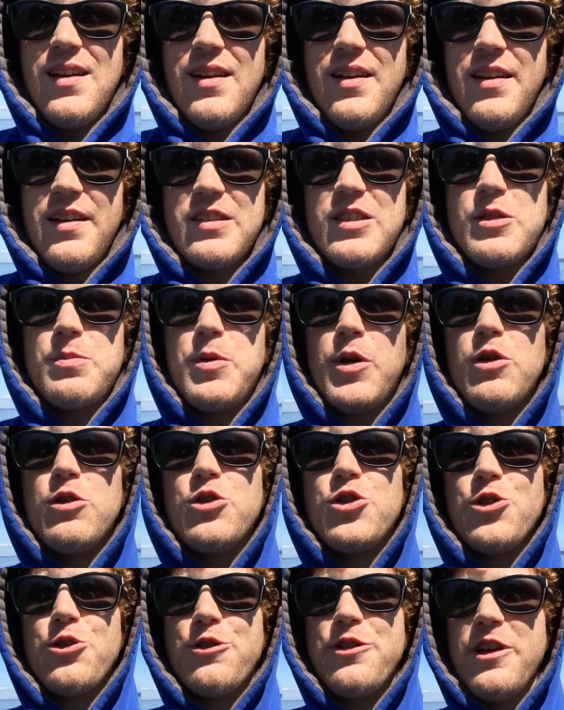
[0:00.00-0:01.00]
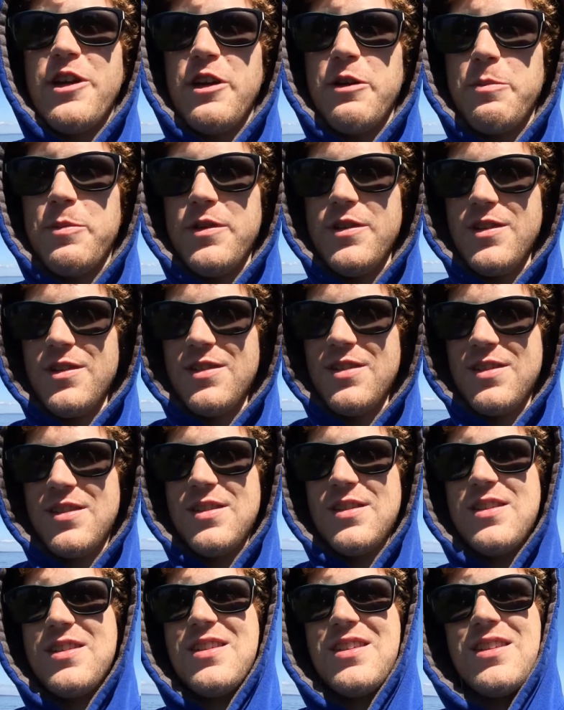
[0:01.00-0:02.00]
Exposure therapy.
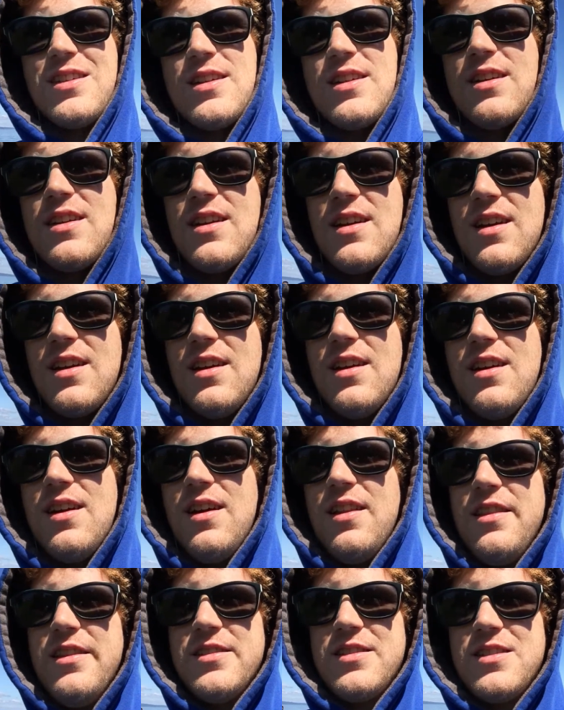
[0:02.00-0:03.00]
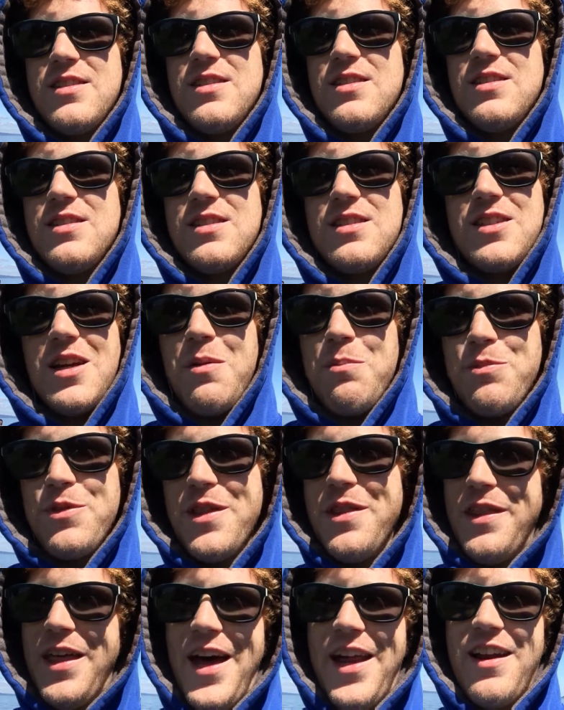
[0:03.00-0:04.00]
This is
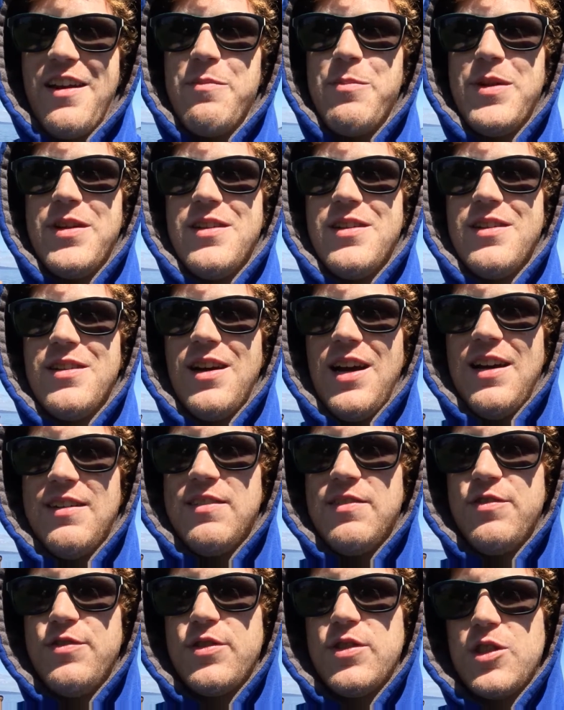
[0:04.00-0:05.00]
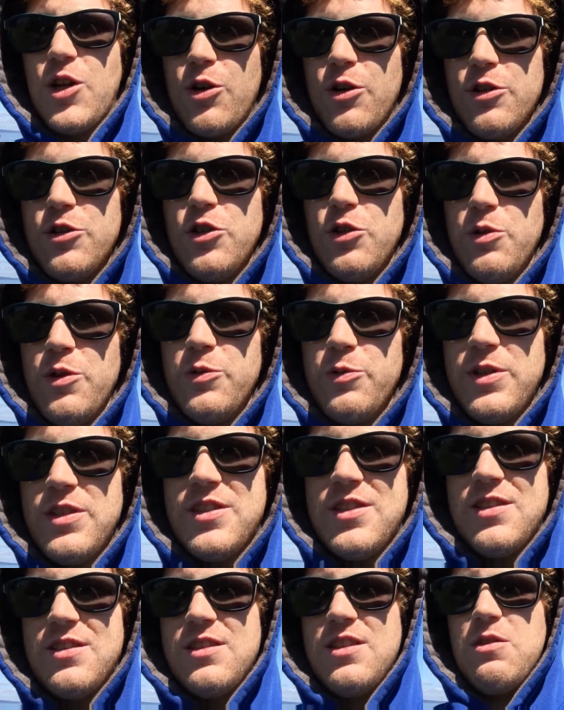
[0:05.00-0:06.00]
something that I've started doing
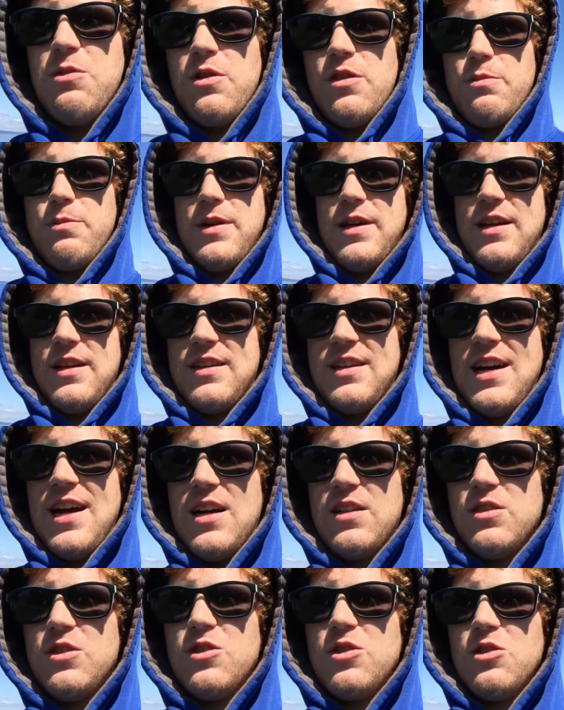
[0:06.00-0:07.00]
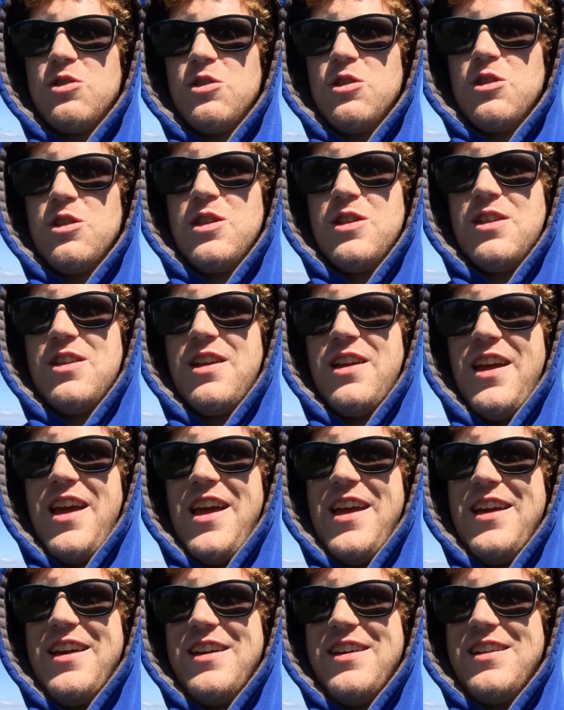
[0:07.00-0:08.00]
recently with my counselor,
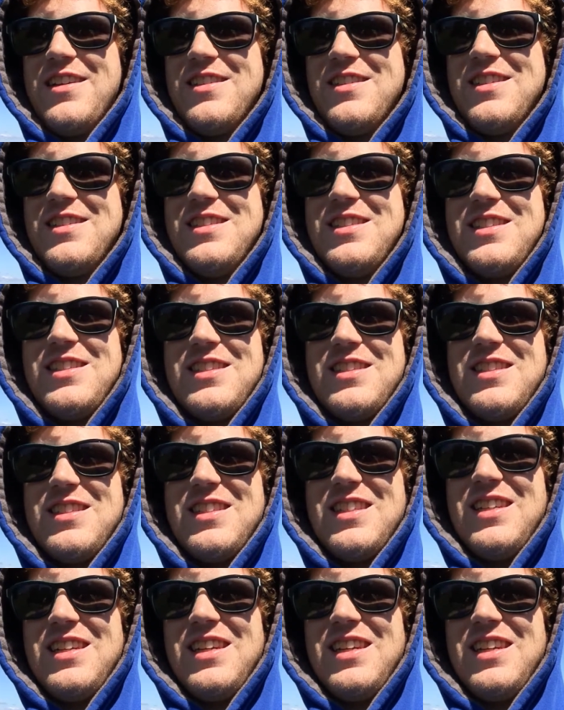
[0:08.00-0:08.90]
and it's